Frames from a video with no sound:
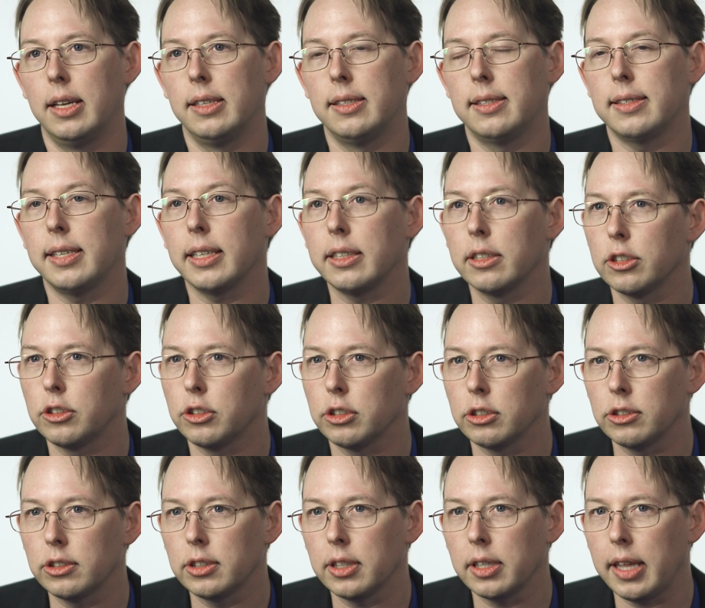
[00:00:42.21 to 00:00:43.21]

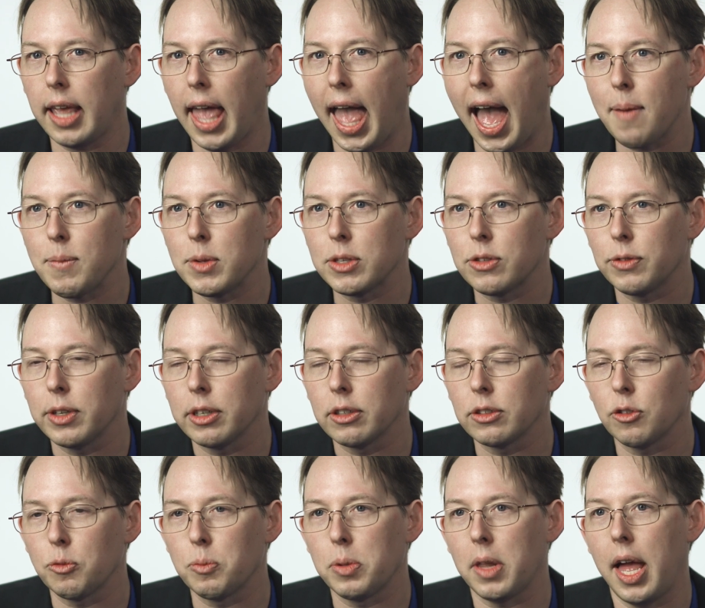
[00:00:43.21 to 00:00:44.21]
signatures in the
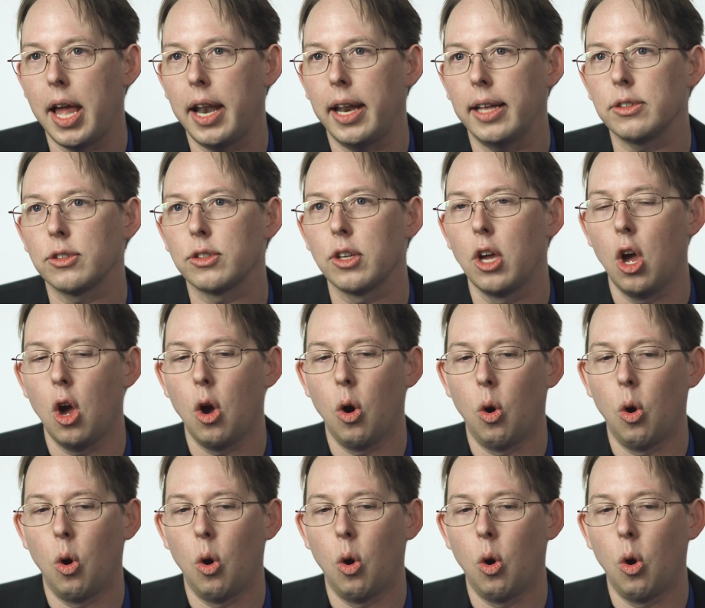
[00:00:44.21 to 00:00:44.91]
atmospheres of planets,